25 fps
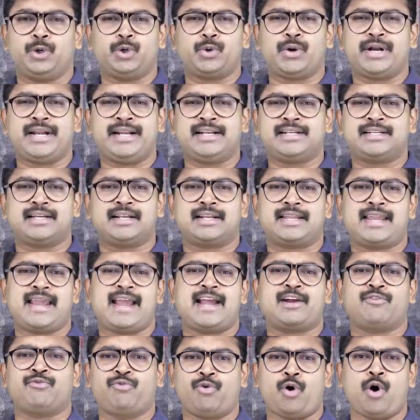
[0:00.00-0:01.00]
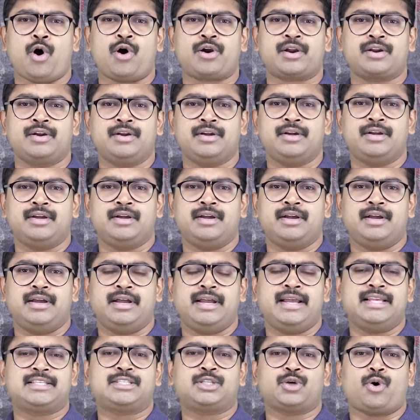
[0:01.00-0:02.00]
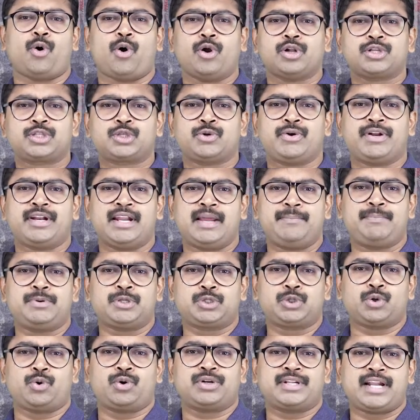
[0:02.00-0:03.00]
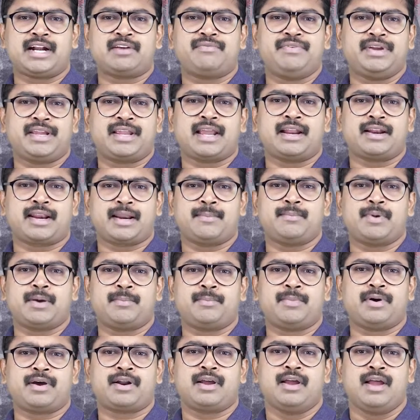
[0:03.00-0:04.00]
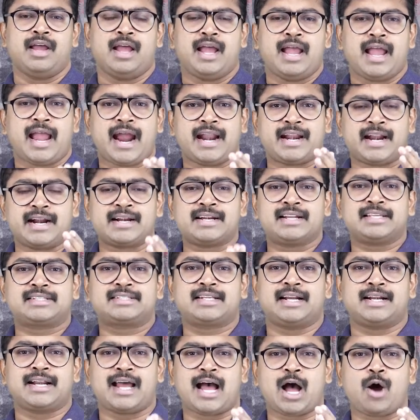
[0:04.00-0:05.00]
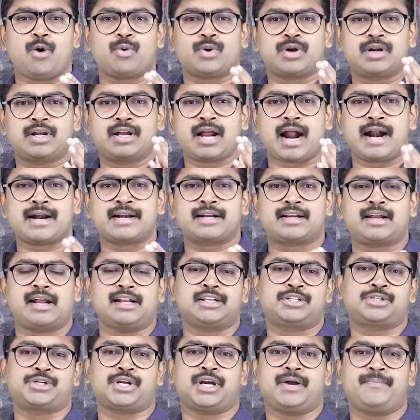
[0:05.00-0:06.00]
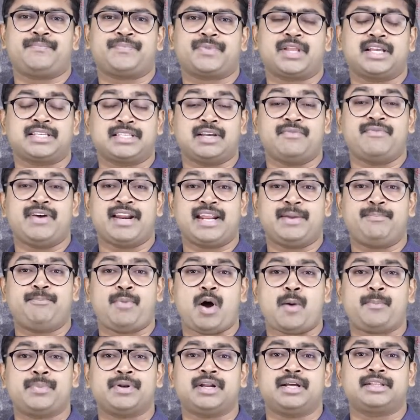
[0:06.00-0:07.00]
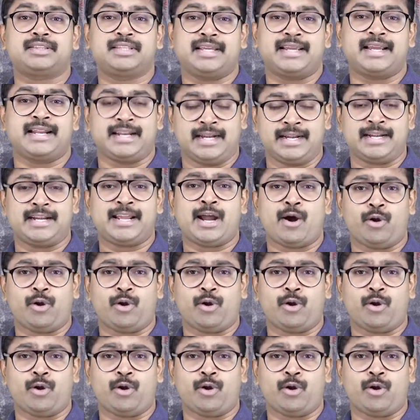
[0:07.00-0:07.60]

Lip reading: to an inter-gang war is also an episode that we can remember and understand how gun culture is a very popular thing in India